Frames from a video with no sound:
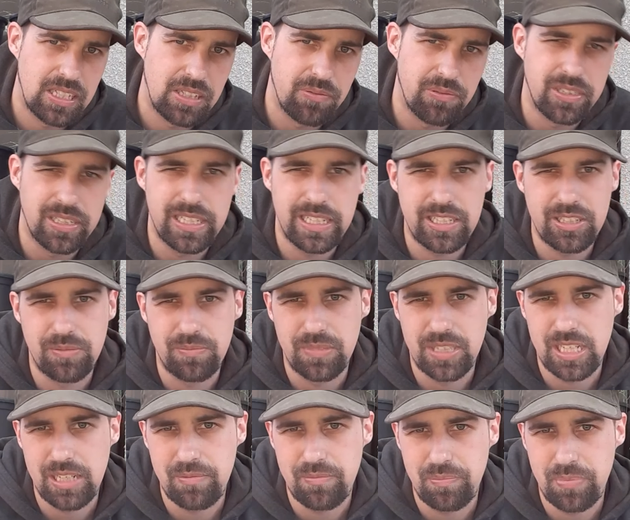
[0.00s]
it will take some
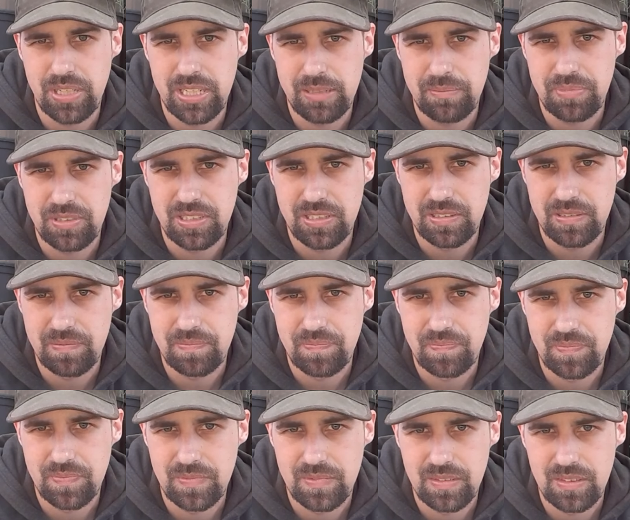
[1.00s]
time perhaps
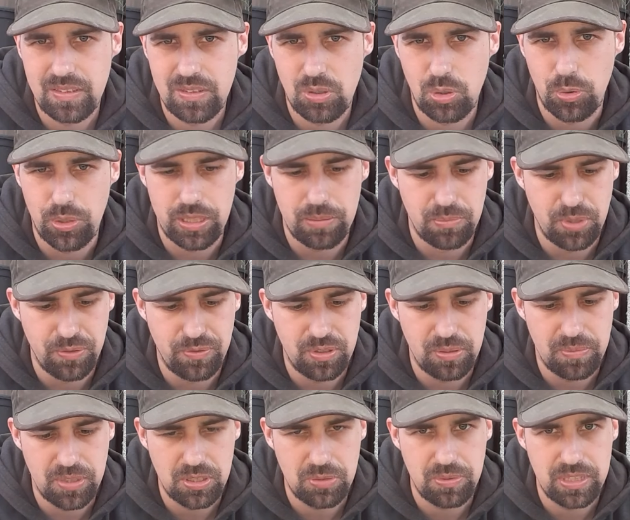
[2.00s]
or I move
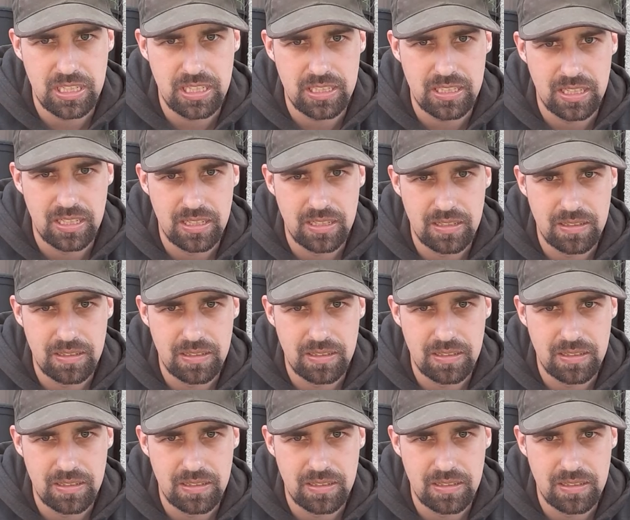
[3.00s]
too much with it